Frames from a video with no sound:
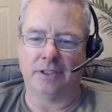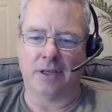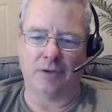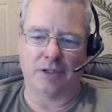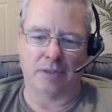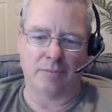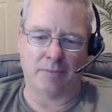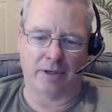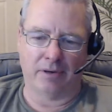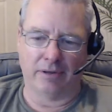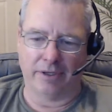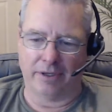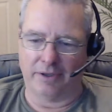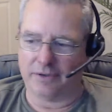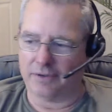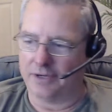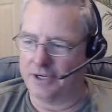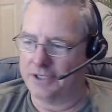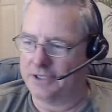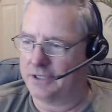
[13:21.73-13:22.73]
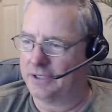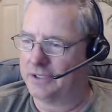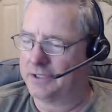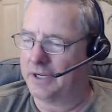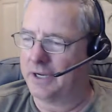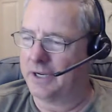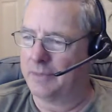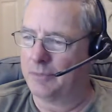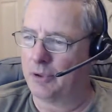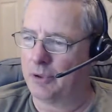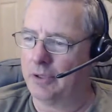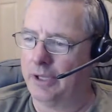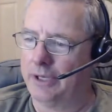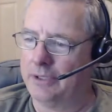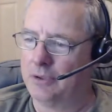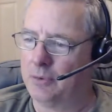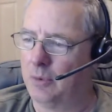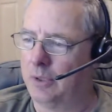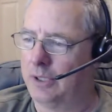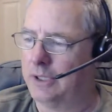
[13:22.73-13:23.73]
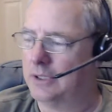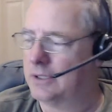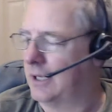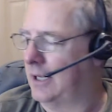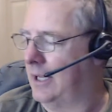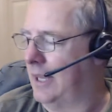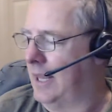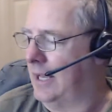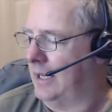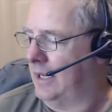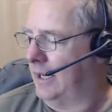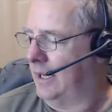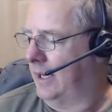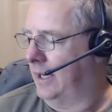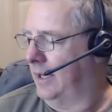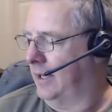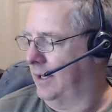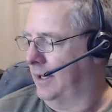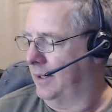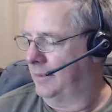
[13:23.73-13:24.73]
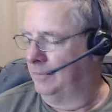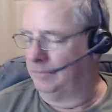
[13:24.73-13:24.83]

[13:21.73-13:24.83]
I was in my early 30s at the time, or late 20s, and